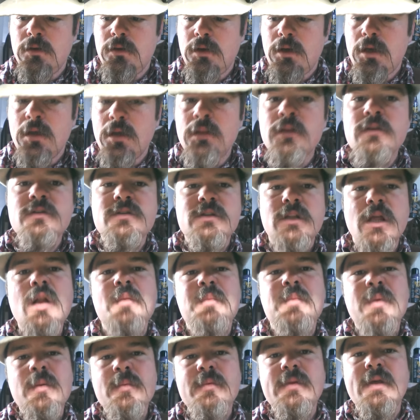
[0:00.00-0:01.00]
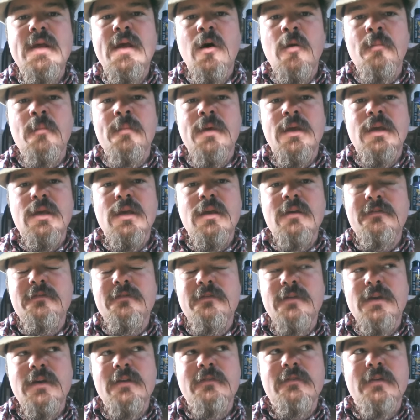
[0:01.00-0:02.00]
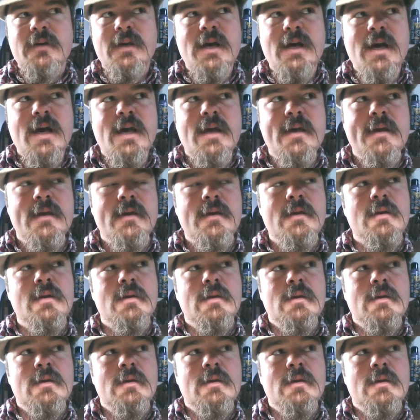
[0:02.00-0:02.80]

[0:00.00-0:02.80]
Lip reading: and there's a lot of people that help me. If a guy